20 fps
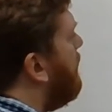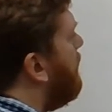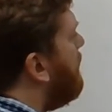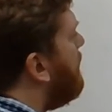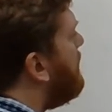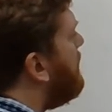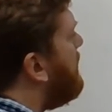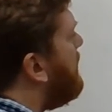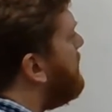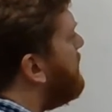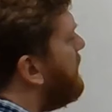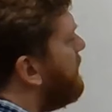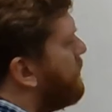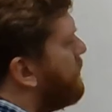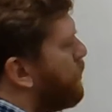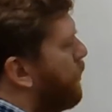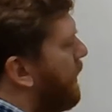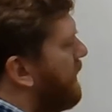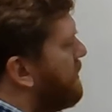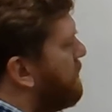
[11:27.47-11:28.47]
the
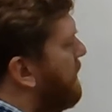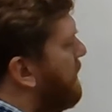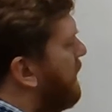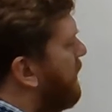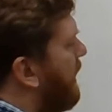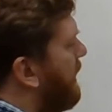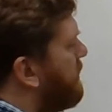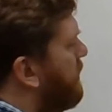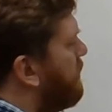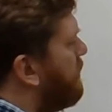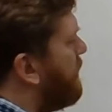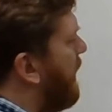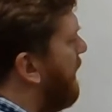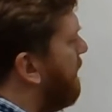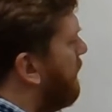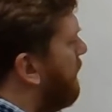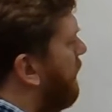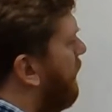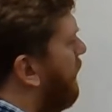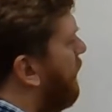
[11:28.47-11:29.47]
distance one speaker has to
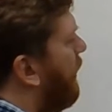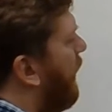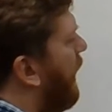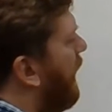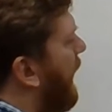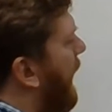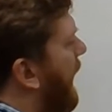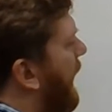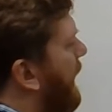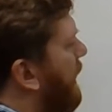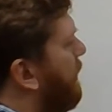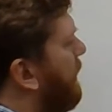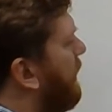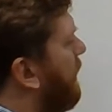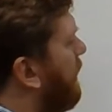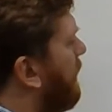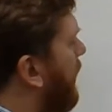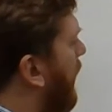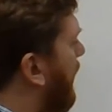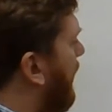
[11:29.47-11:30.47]
travel, or RA we
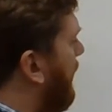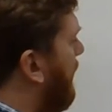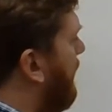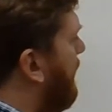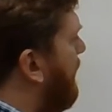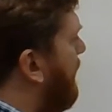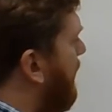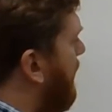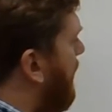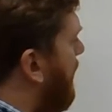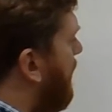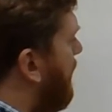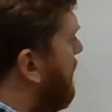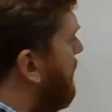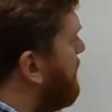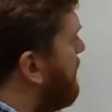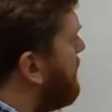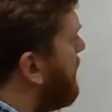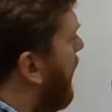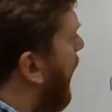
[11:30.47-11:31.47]
could call it.
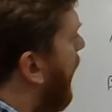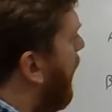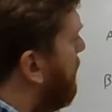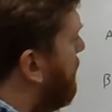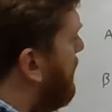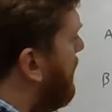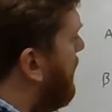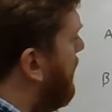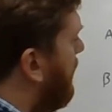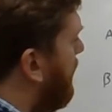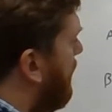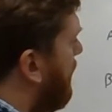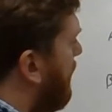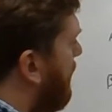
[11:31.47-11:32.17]
This is RB.